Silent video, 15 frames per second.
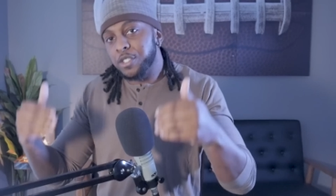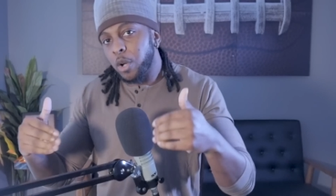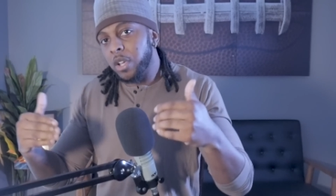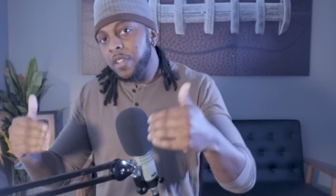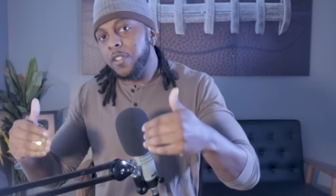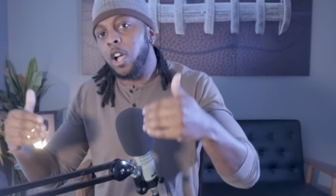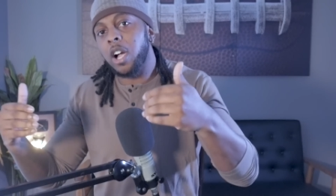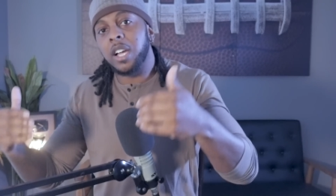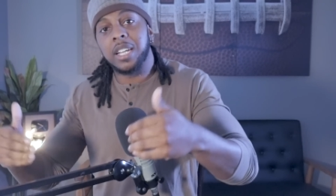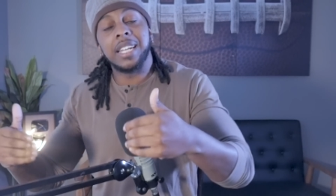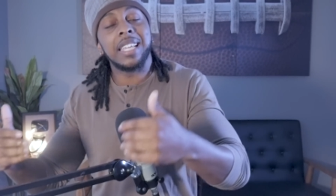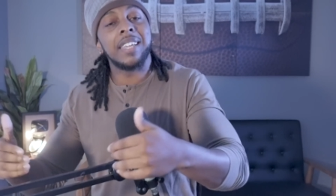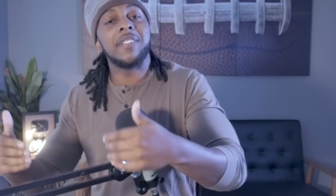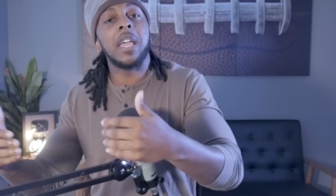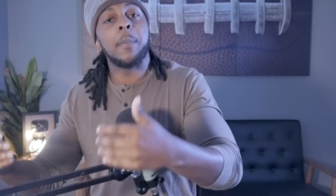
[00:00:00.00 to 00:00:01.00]
So if y'all
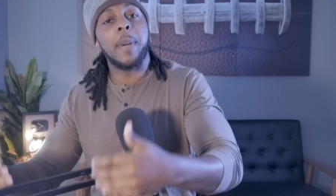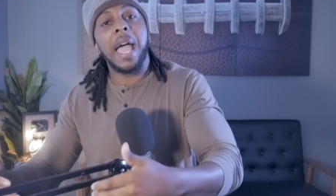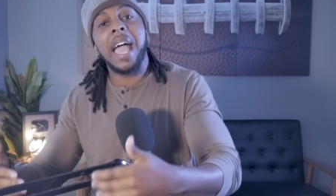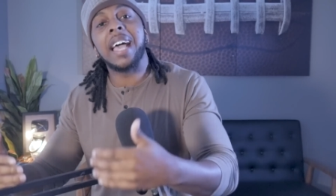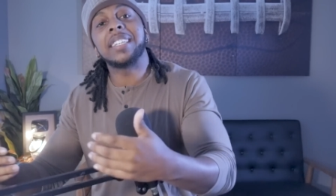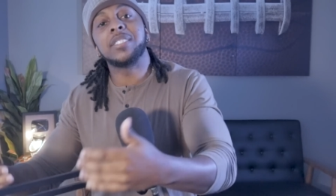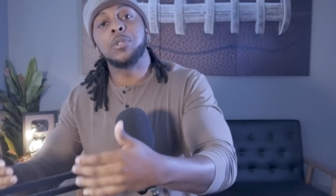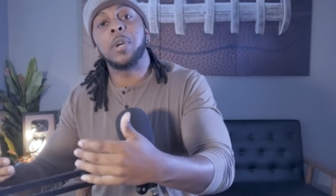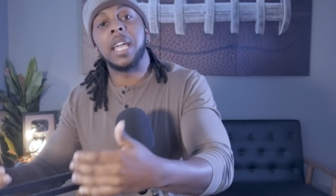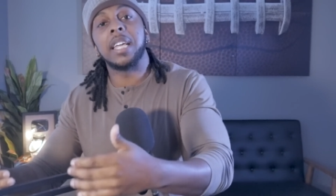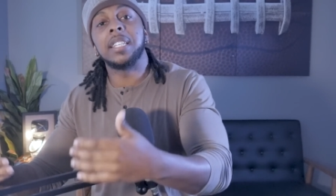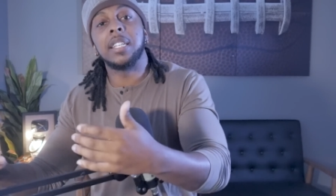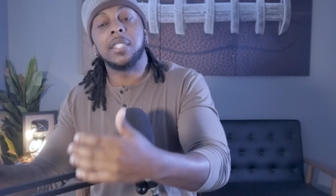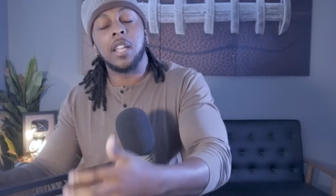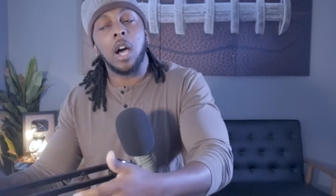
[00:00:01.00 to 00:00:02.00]
gonna give a pass to
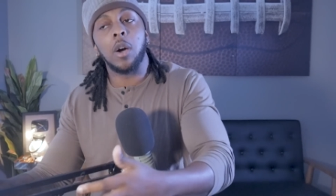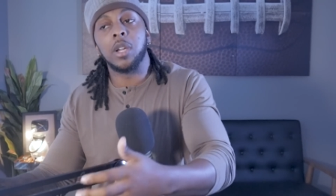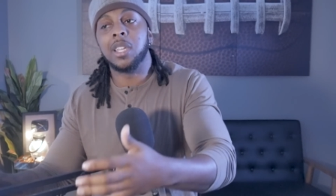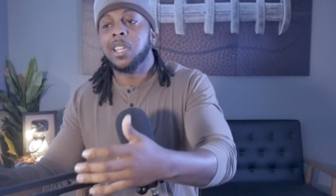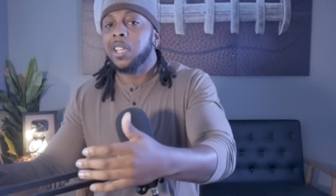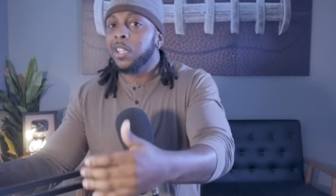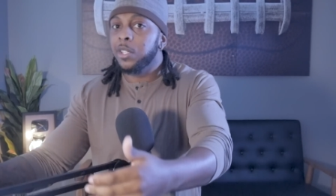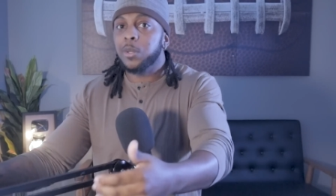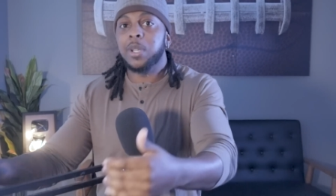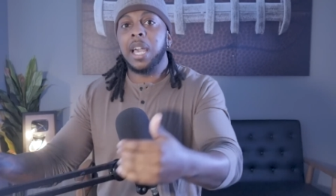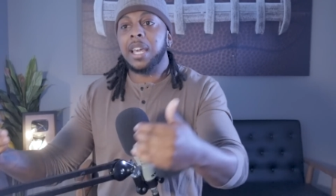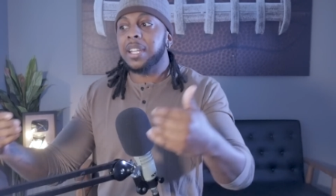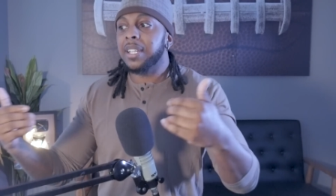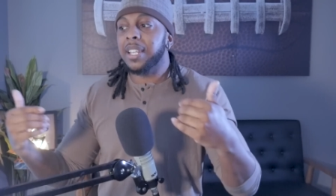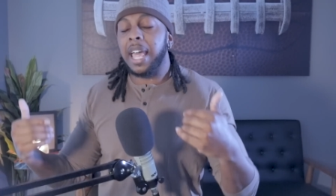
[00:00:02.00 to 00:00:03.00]
Andy Dalton, you
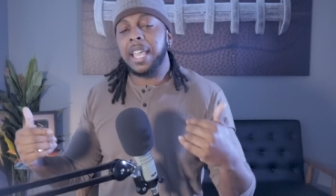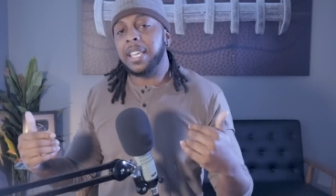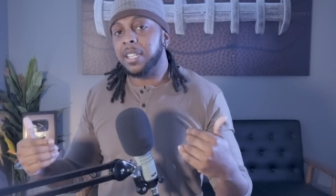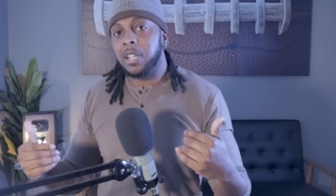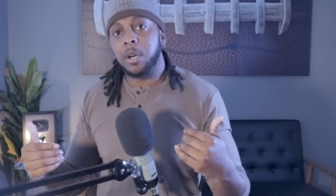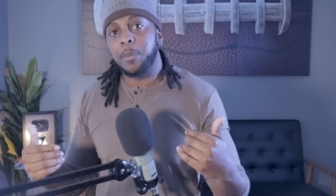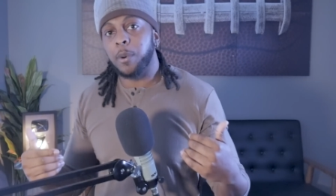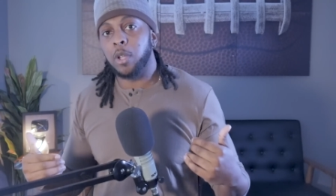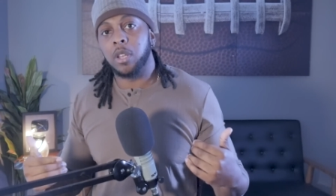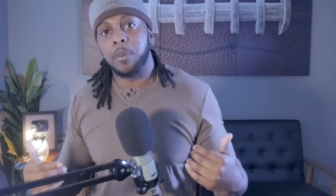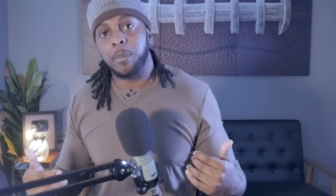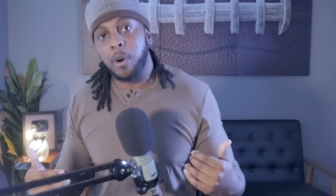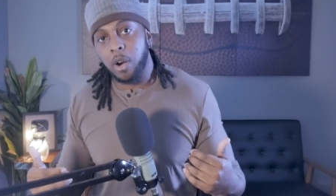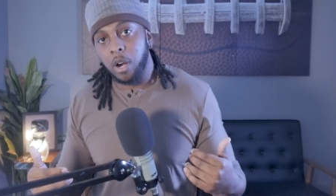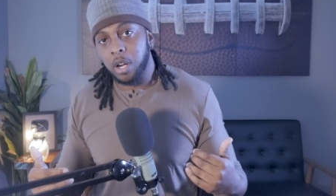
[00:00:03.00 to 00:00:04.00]
gotta lighten up on
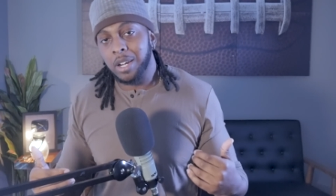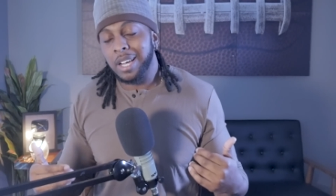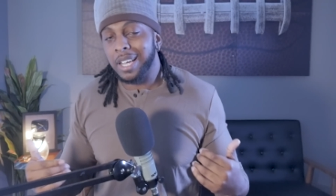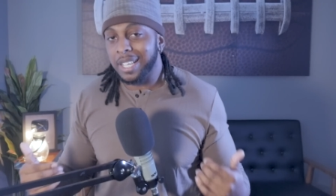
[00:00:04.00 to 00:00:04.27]
Lamar.